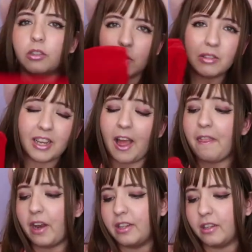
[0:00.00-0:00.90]
So
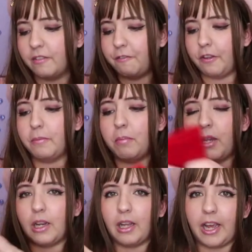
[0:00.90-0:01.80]
sad that it doesn't fit
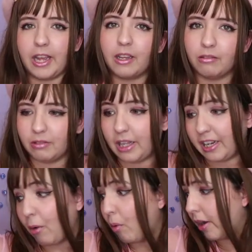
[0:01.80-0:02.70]
me like
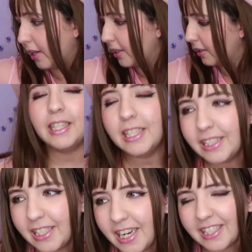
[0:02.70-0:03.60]
like I wanted.
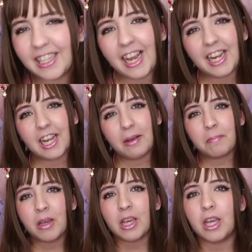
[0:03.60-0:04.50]
This next
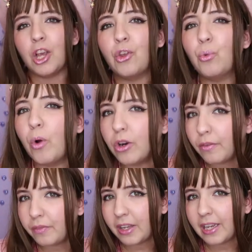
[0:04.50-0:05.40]
item is one
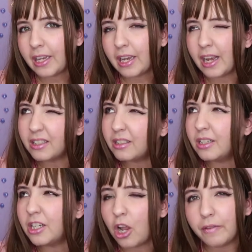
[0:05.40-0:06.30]
of the
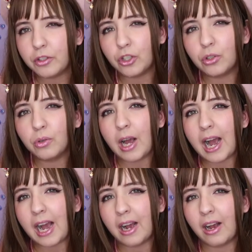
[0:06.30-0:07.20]
Esther Loves You
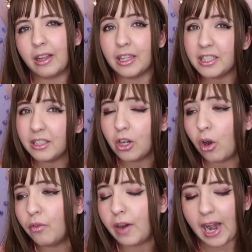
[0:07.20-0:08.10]
uh, Lazy
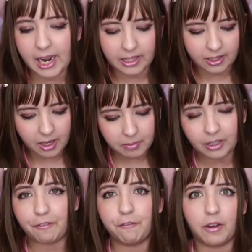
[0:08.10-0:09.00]
Oaf items
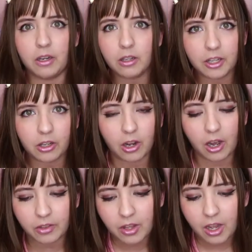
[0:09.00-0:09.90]
I finally
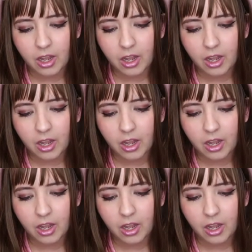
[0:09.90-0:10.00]
got